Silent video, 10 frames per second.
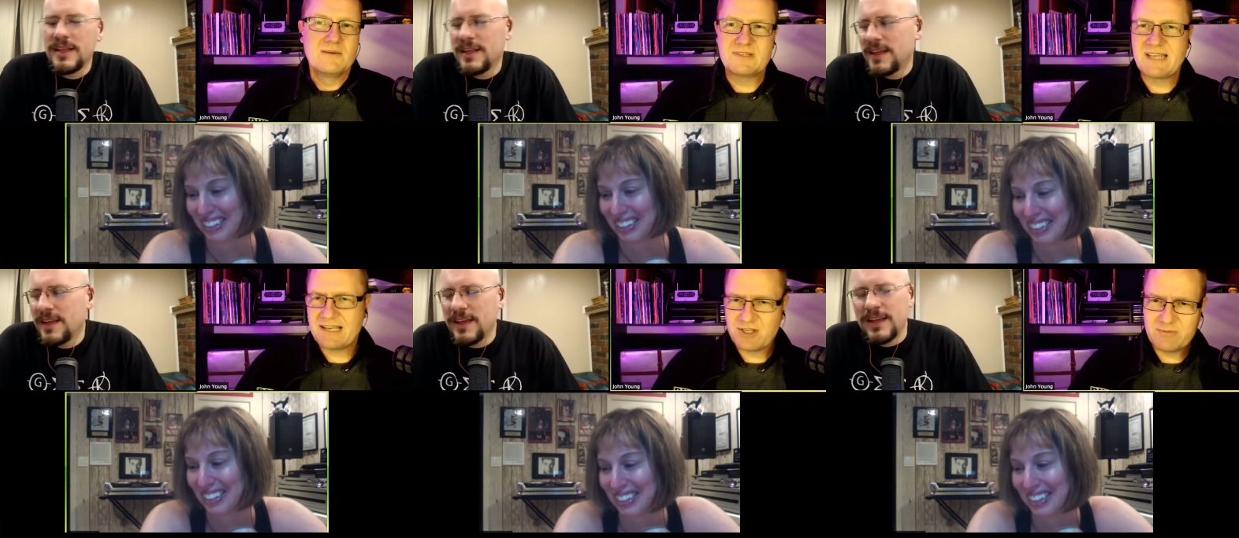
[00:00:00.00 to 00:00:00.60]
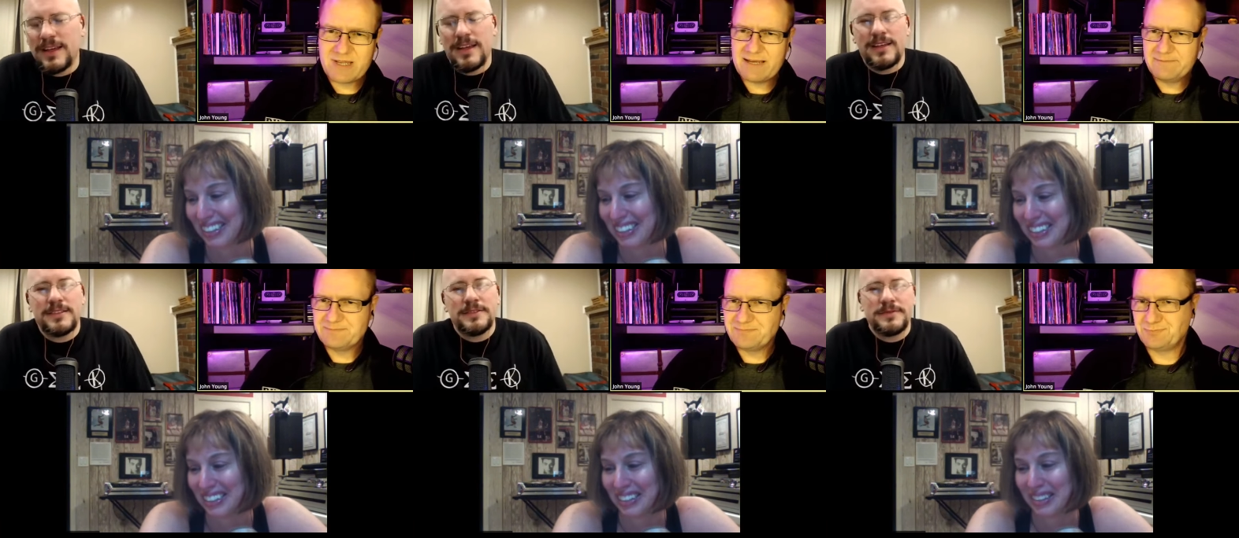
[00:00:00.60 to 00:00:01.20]
Speaker 1: well, take us home,
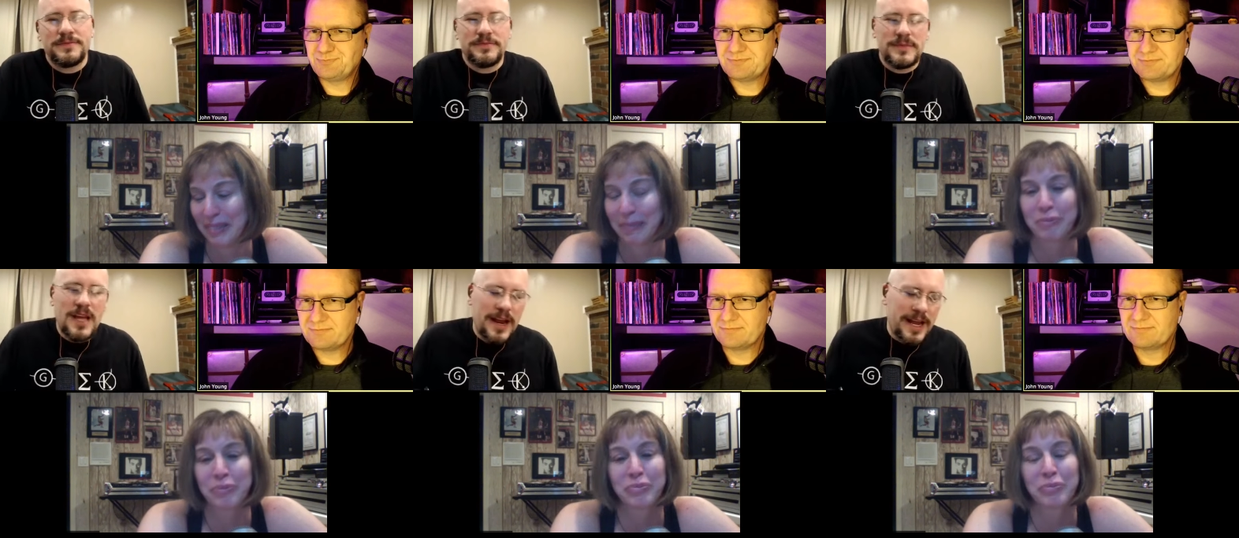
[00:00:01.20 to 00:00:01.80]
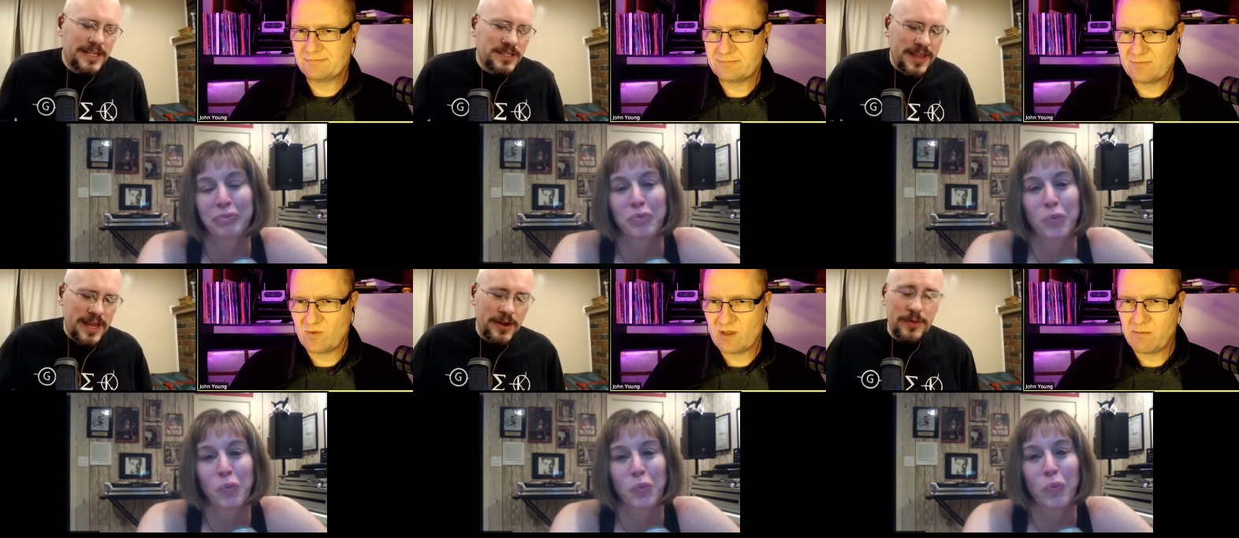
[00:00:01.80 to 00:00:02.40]
Dan.
Speaker 2: All right. So
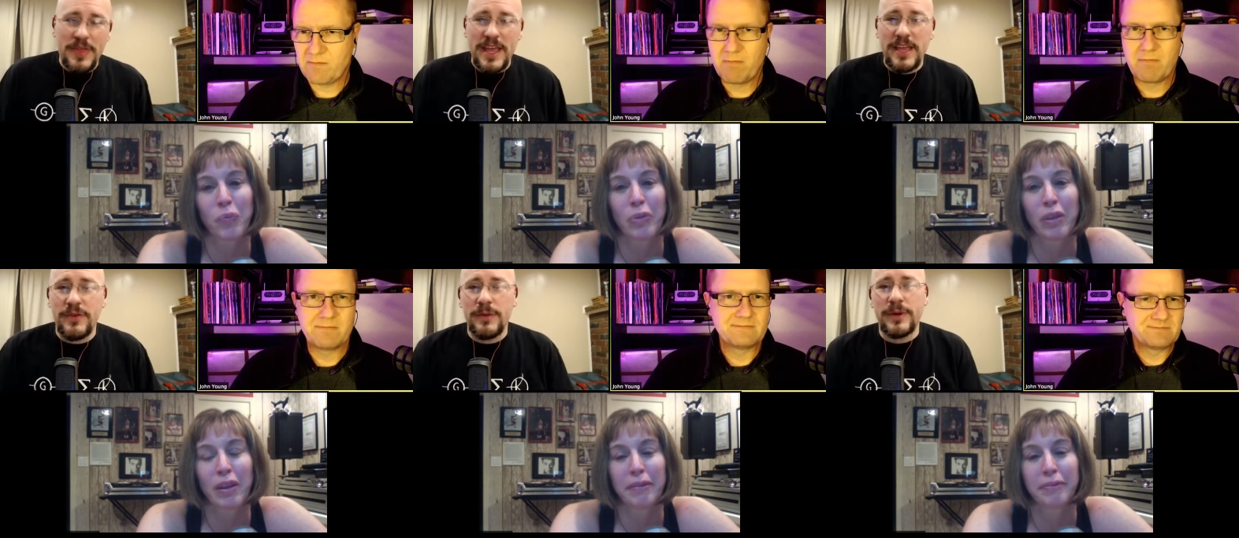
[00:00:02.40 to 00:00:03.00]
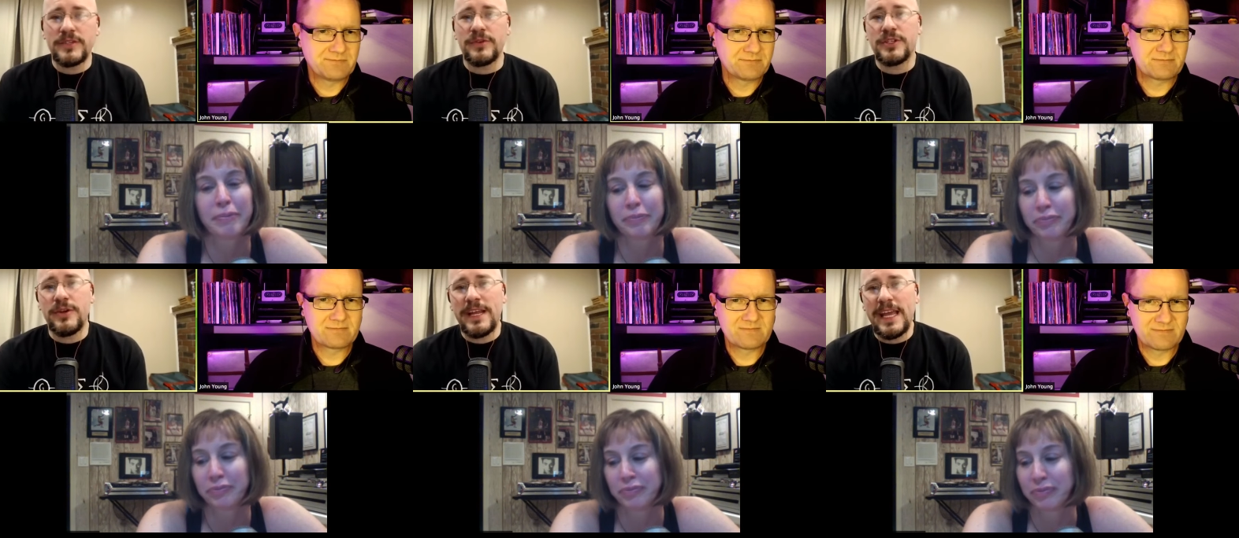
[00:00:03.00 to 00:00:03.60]
on that note, thank you very much for
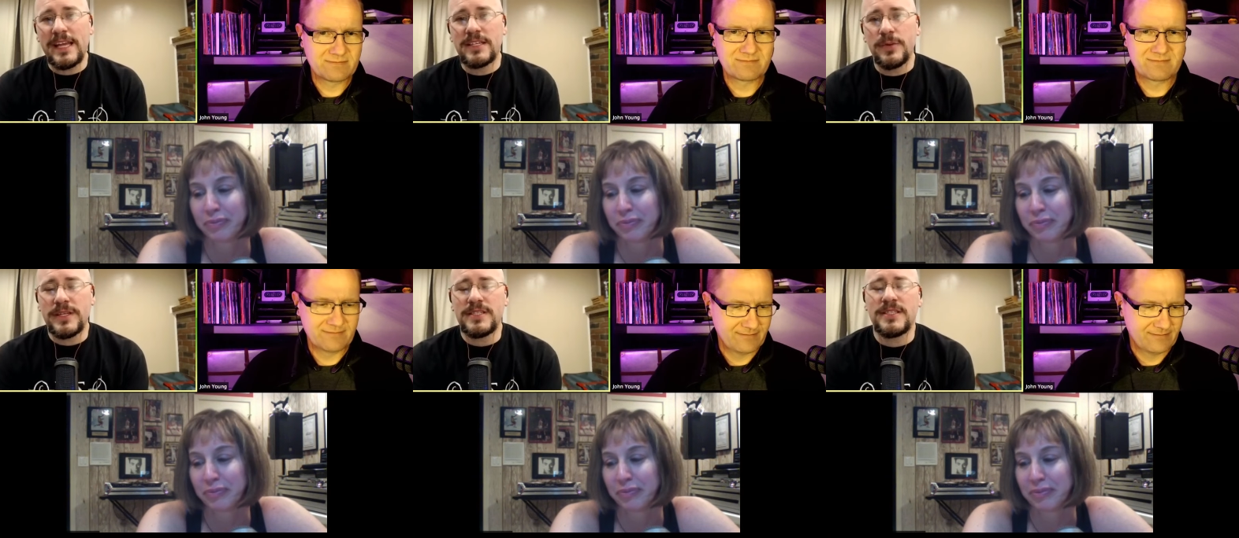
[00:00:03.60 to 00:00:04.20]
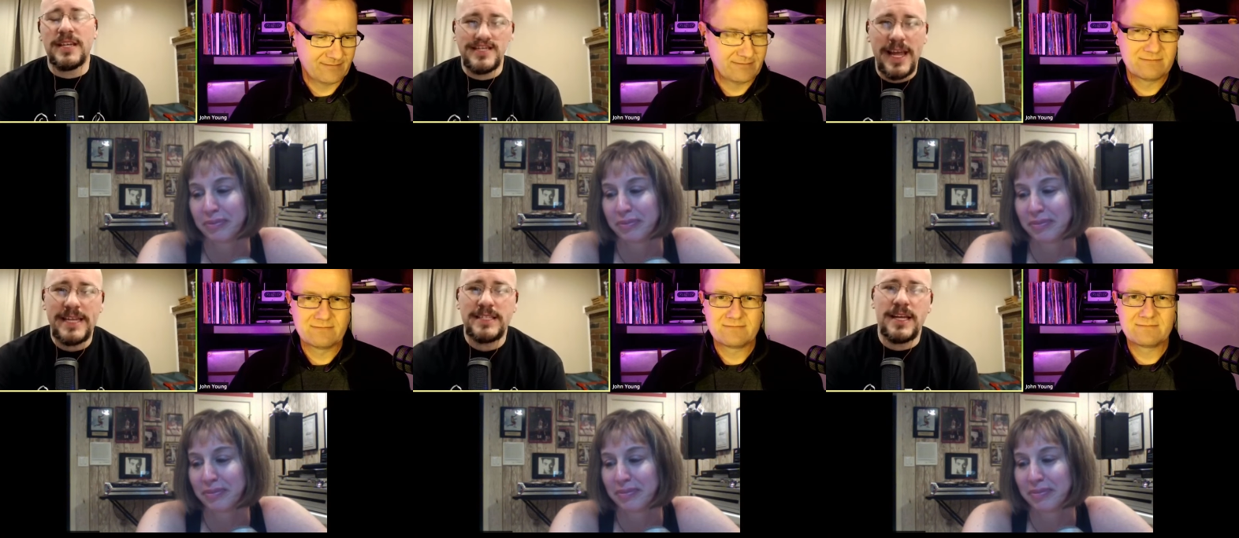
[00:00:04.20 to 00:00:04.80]
tuning in to us
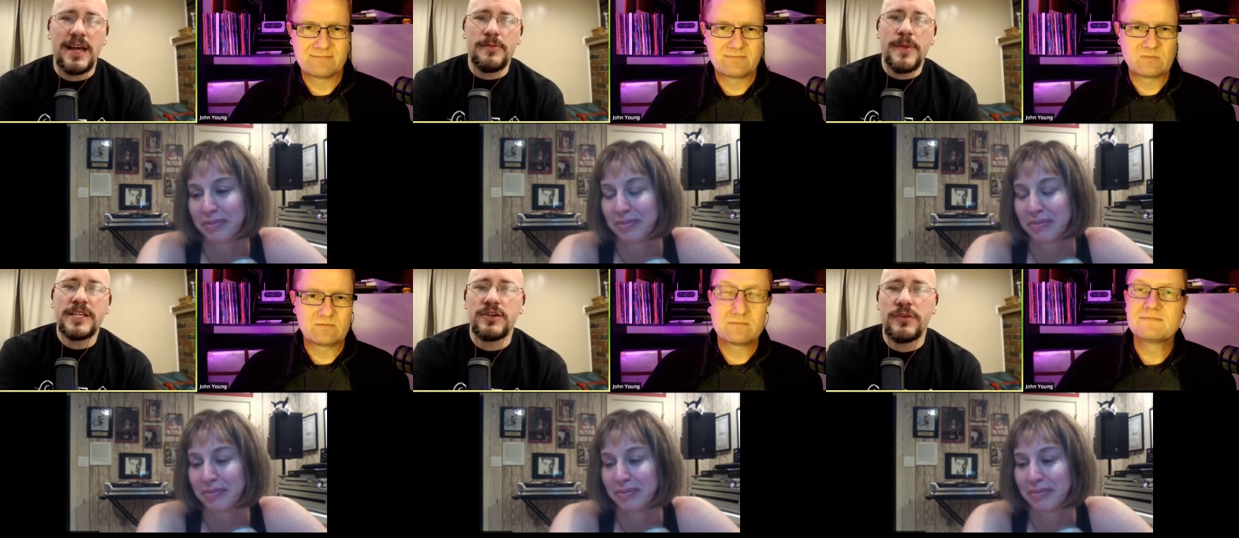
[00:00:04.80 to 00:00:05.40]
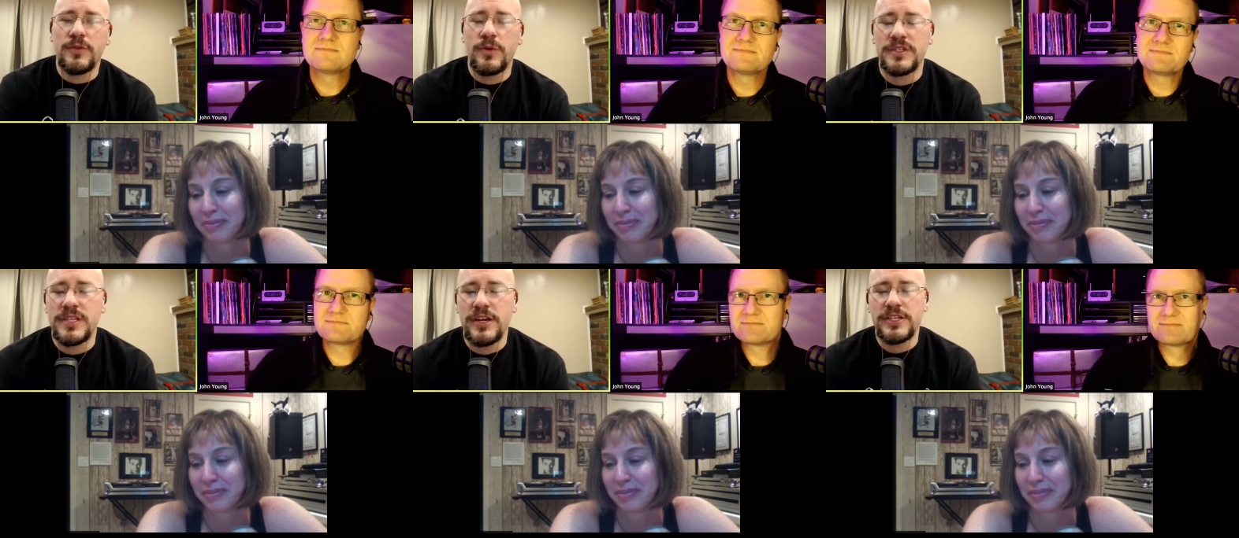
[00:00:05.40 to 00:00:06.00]
tonight. Make sure, of
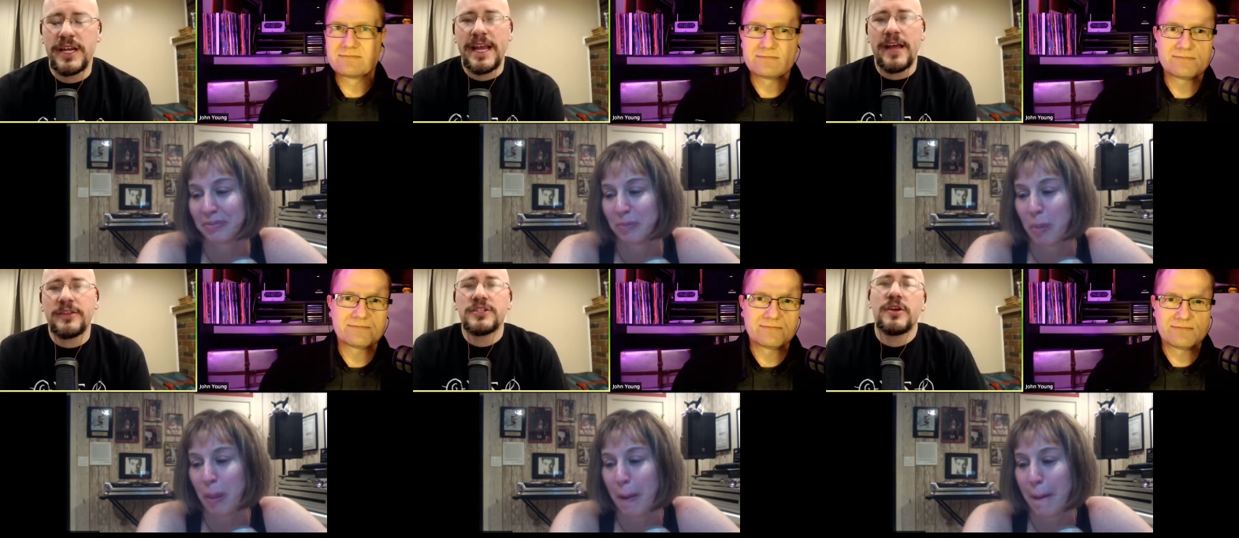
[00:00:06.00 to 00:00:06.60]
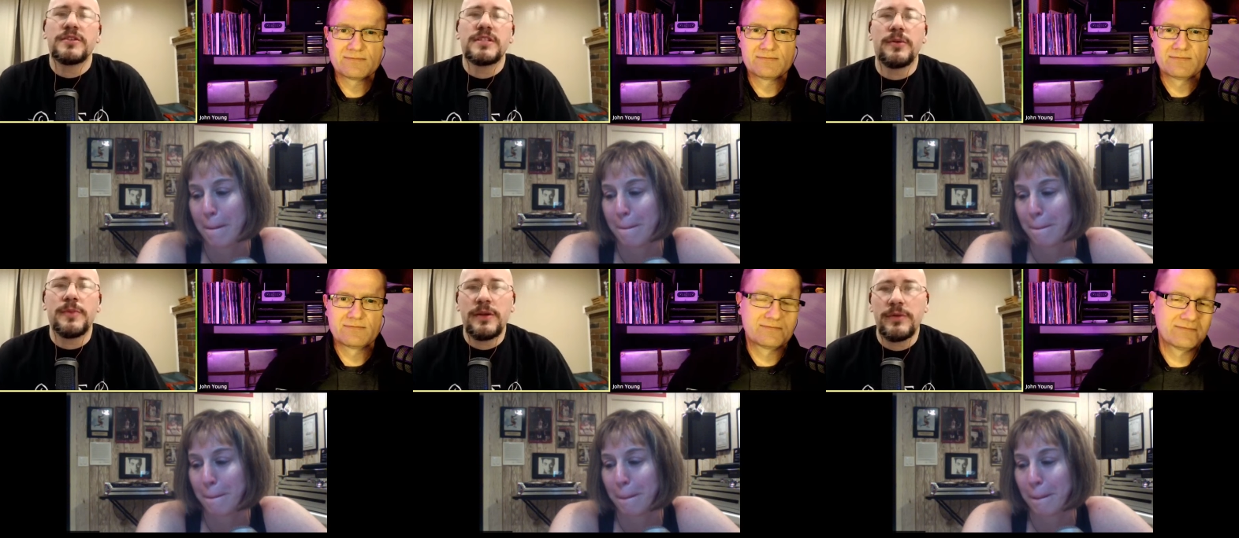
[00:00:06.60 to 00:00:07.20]
course, that you're checking out the shows
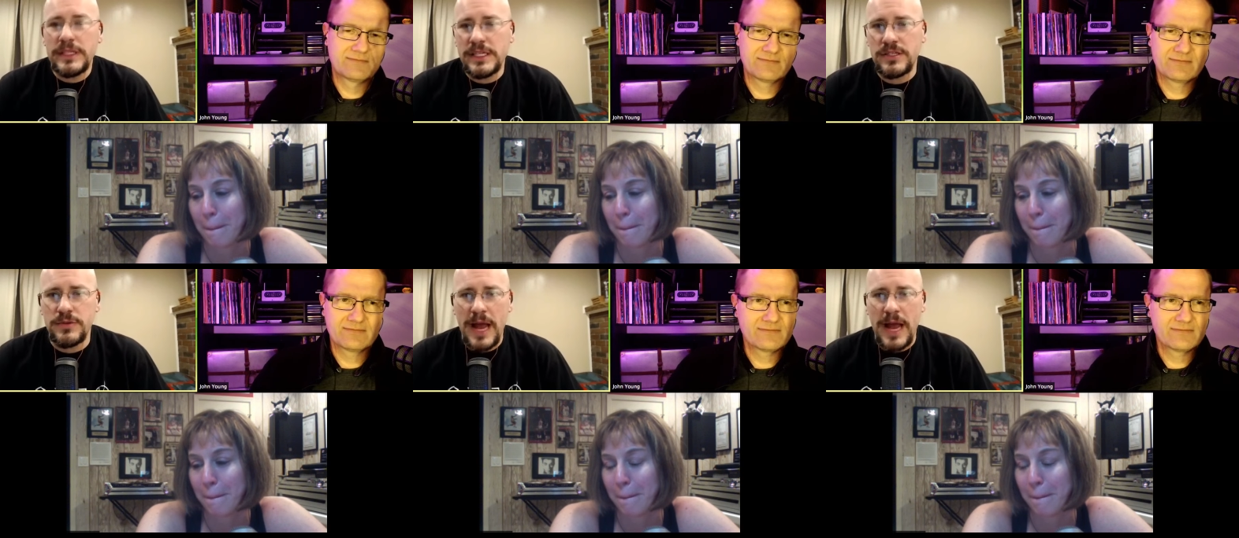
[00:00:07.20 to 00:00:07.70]
that are being released